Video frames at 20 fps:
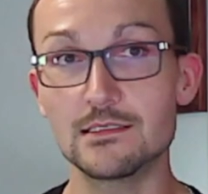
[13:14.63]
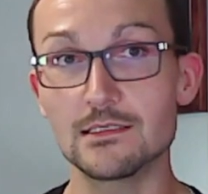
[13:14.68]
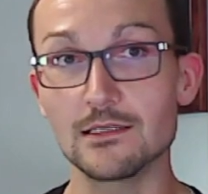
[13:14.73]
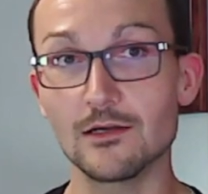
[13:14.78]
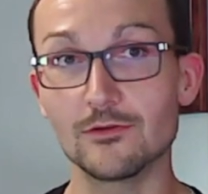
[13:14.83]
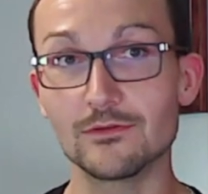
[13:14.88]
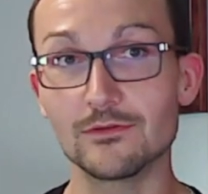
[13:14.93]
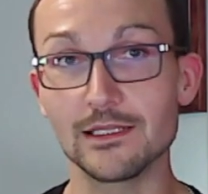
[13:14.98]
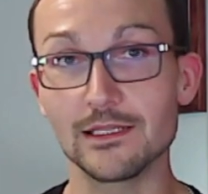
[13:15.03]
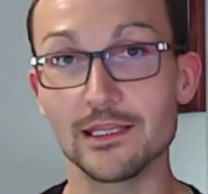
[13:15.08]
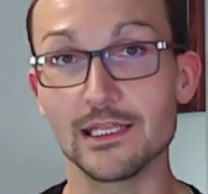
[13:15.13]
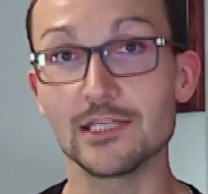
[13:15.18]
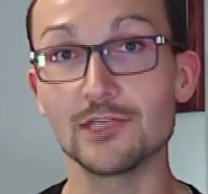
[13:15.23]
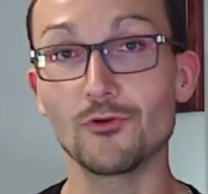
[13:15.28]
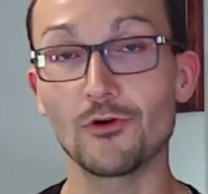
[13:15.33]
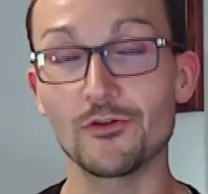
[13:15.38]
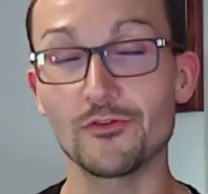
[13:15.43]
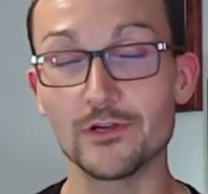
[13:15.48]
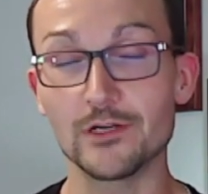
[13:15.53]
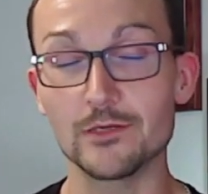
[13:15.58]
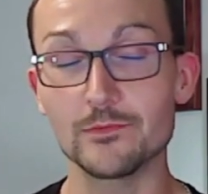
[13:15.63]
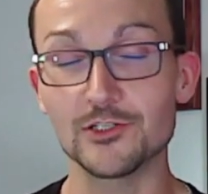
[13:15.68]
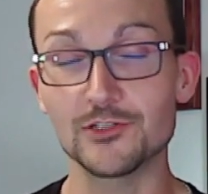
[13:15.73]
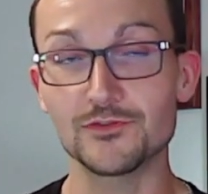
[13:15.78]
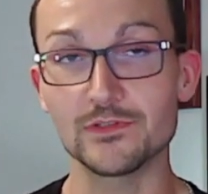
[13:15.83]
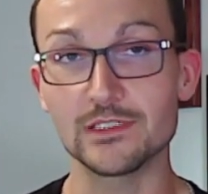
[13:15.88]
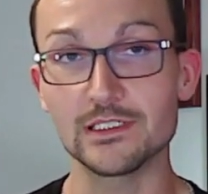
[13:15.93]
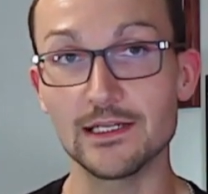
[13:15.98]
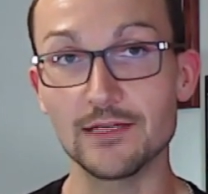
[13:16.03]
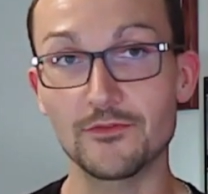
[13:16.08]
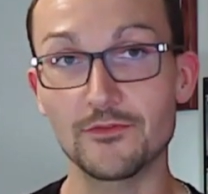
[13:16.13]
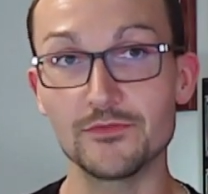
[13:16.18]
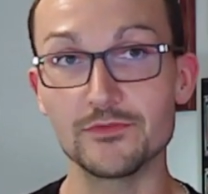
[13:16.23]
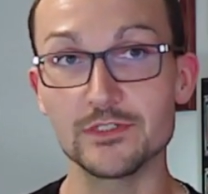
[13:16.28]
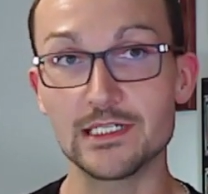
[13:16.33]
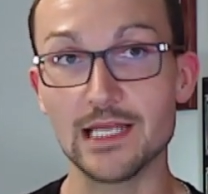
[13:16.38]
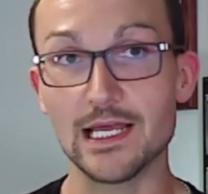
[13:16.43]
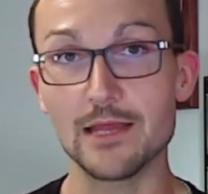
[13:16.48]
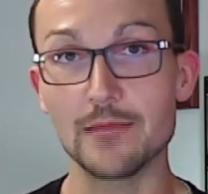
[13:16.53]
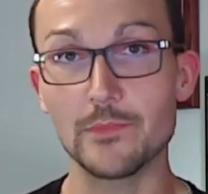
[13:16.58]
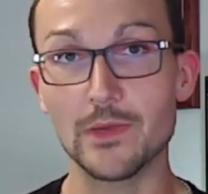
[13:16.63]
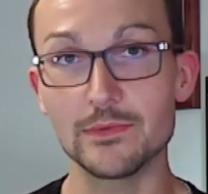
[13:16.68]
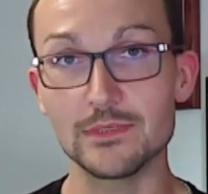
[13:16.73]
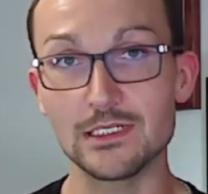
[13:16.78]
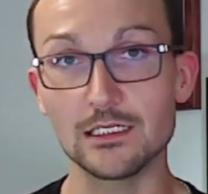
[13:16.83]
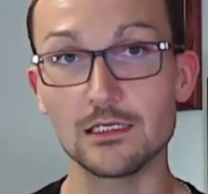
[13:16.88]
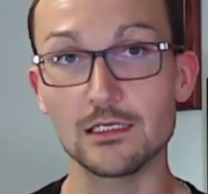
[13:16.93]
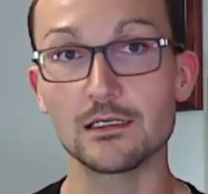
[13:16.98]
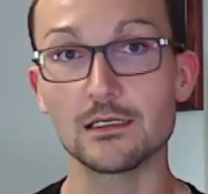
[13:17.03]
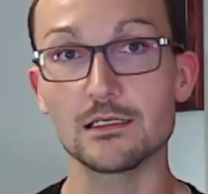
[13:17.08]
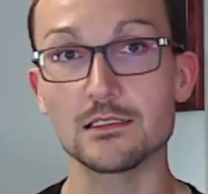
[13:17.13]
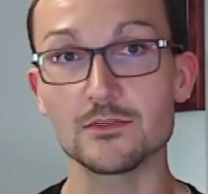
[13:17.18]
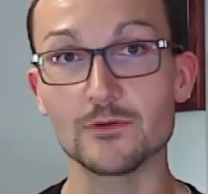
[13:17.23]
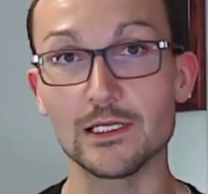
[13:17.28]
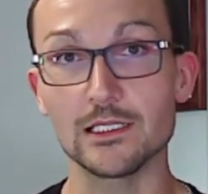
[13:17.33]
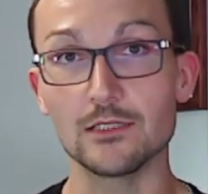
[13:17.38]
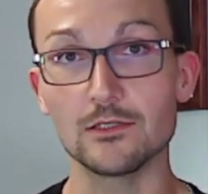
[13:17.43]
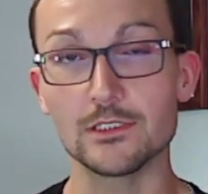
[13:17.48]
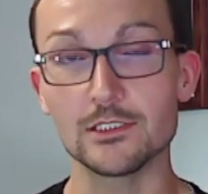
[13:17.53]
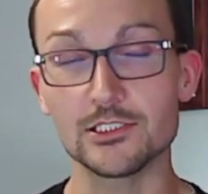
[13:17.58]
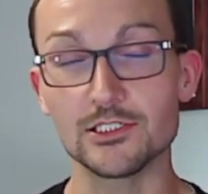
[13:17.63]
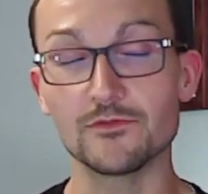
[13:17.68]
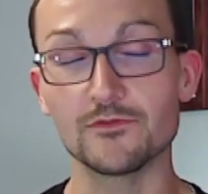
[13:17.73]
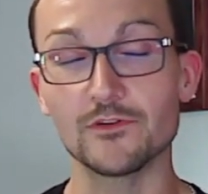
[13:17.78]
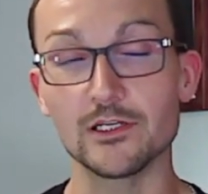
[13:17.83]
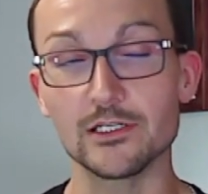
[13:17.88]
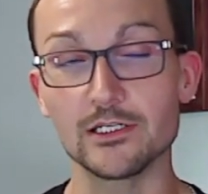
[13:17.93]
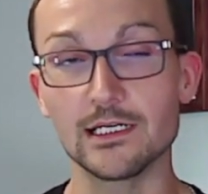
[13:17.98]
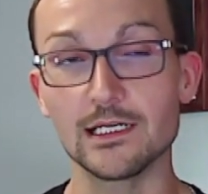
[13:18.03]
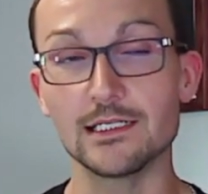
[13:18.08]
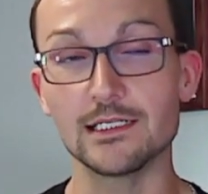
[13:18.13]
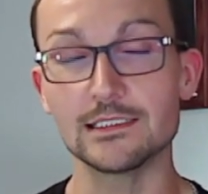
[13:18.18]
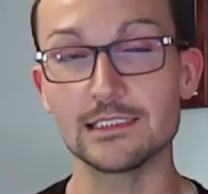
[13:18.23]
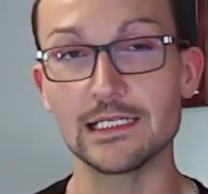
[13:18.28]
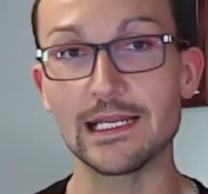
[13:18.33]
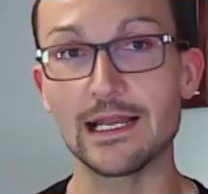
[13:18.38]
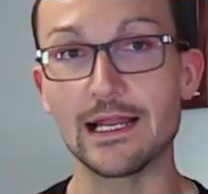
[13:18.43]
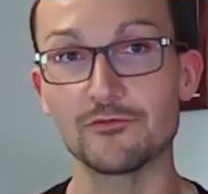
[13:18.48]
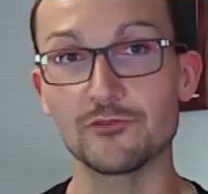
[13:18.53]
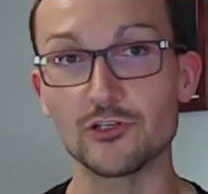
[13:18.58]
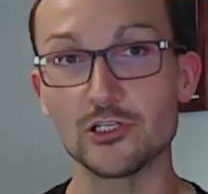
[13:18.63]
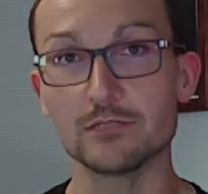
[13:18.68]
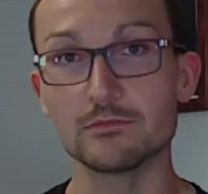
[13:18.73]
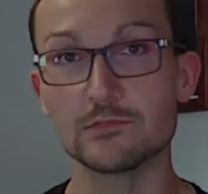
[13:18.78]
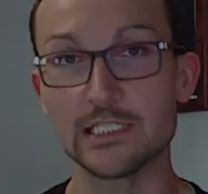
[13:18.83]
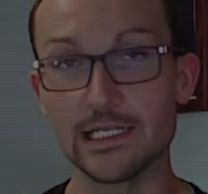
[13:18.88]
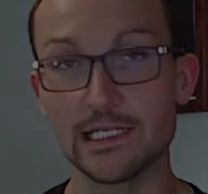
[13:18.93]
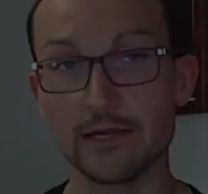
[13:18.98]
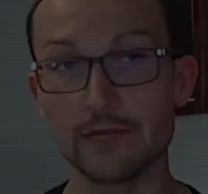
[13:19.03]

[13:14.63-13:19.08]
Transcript: So I thank you all very much for the gift of your time. I've been Don Consuelo. I want you to follow your gut and get after it. Take care,